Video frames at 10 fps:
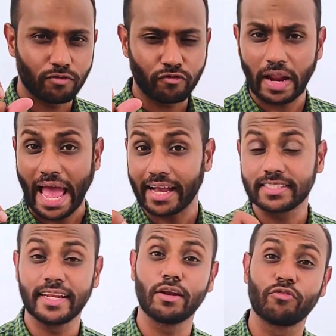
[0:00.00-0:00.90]
free
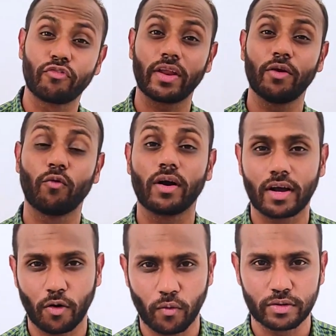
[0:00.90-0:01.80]
accident-free
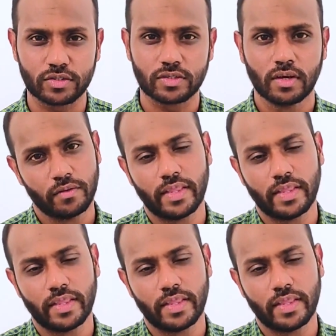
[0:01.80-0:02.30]
work hours,